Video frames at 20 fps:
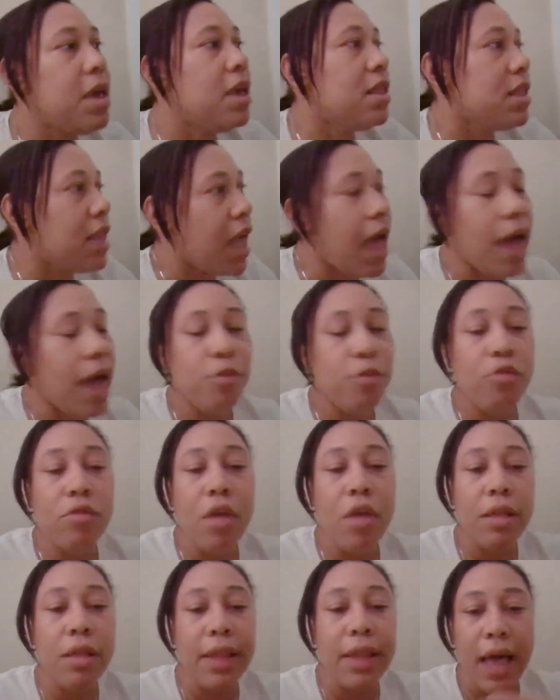time.
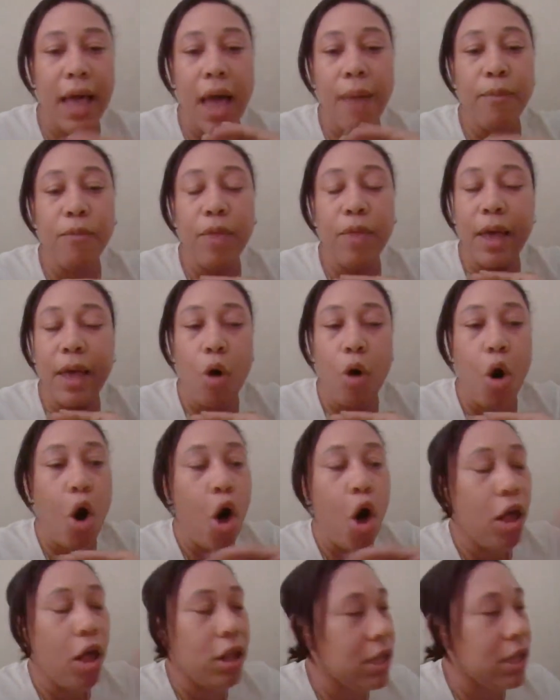Like, I'm like
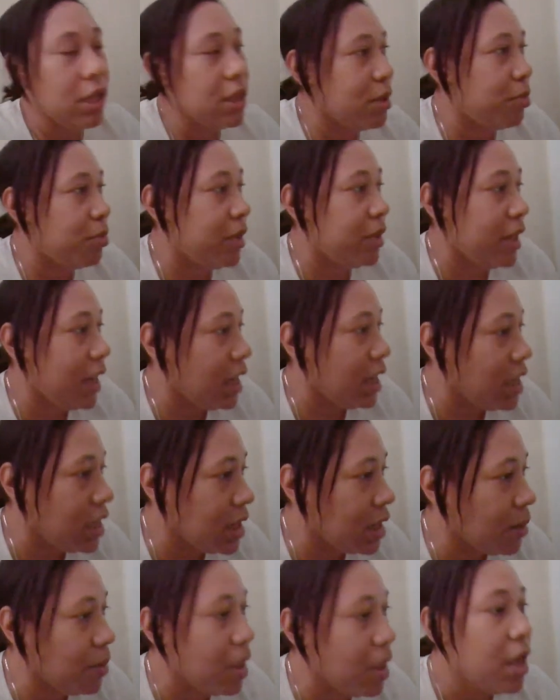all into planning
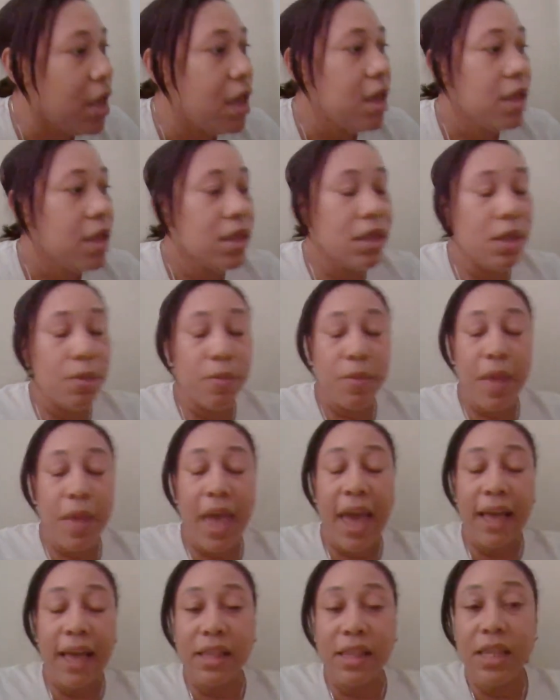some
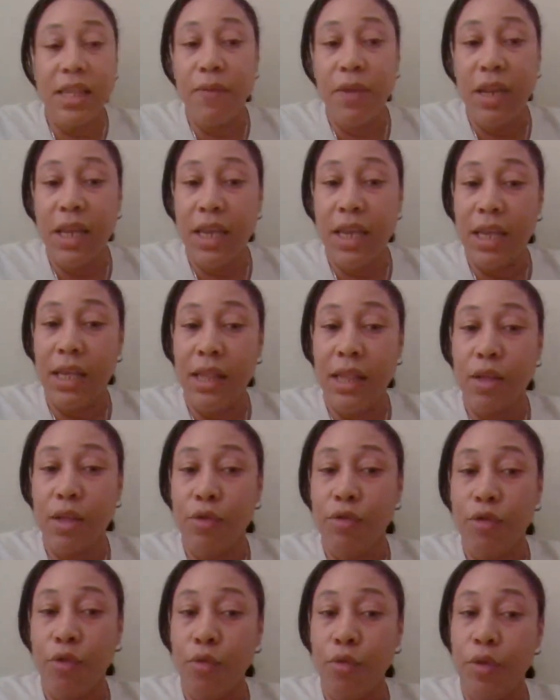activities to
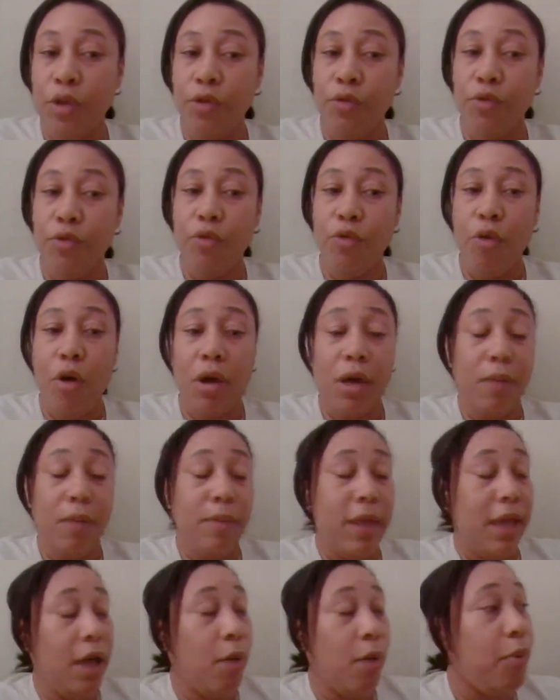do in New York. I'm
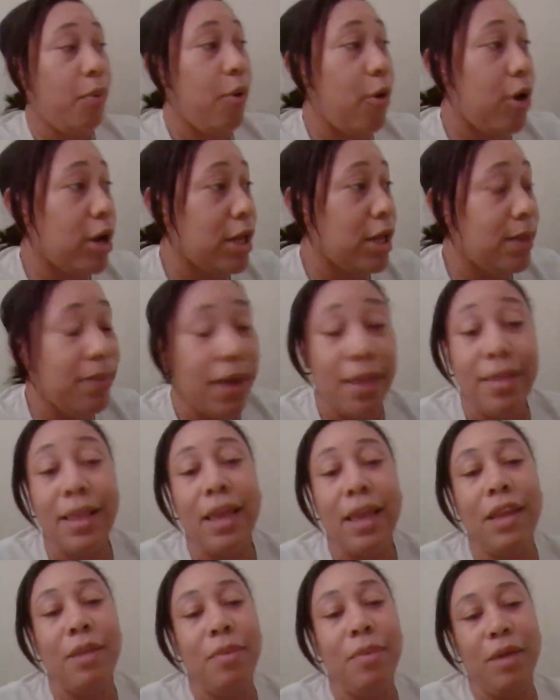like, a party bus.
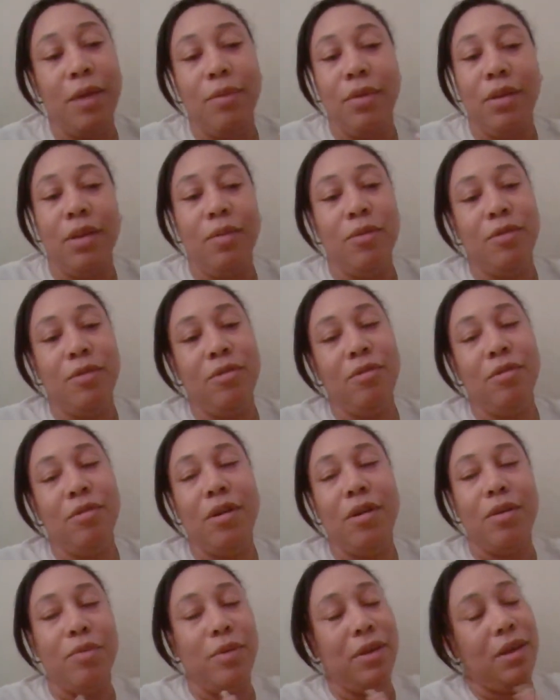Anybody want to come to New
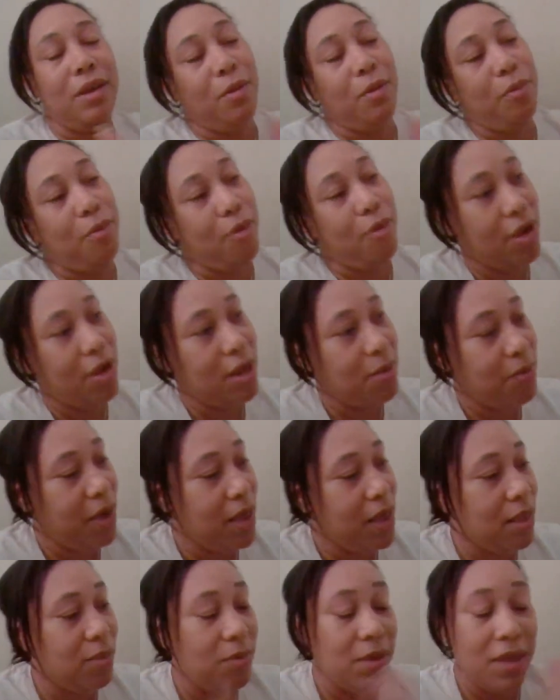York? We get a party
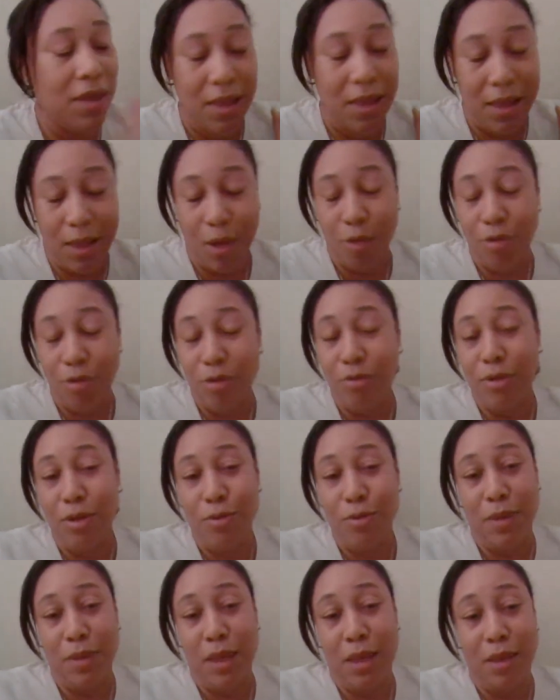bus. We get this whole
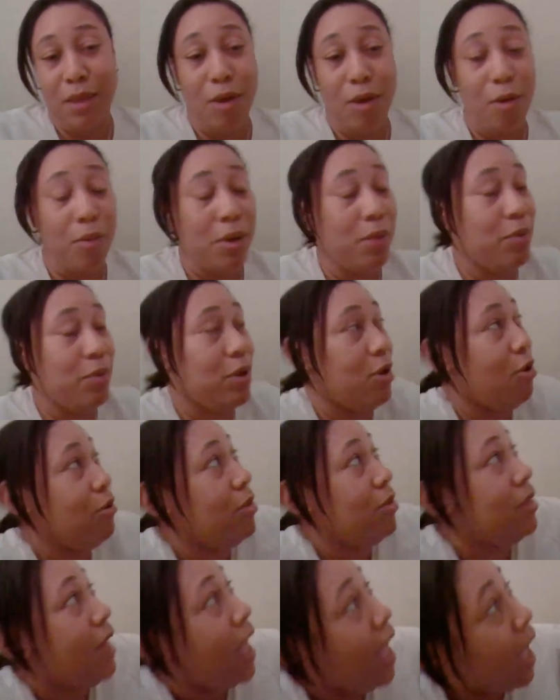YouTube thing going. We go
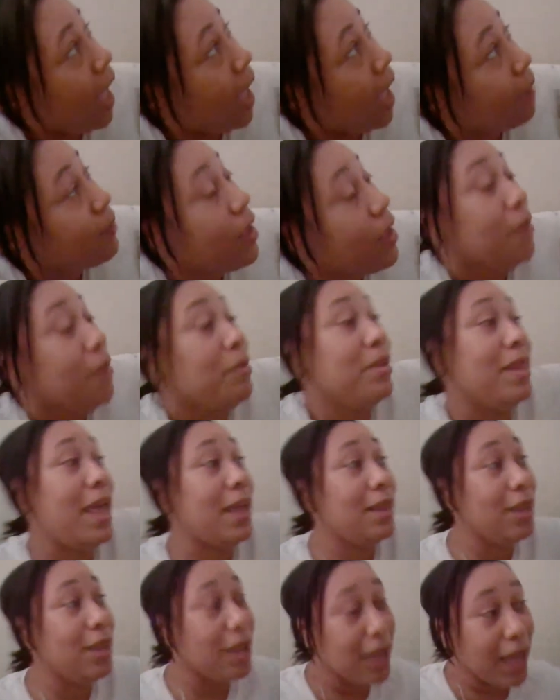live. Be
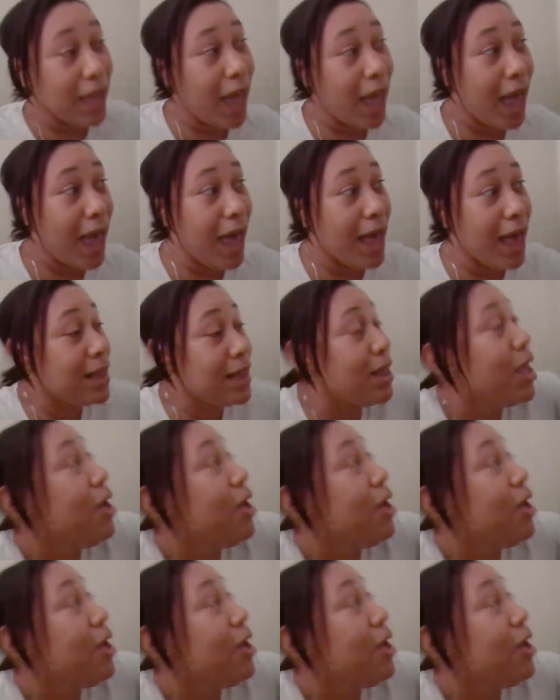like, look at us.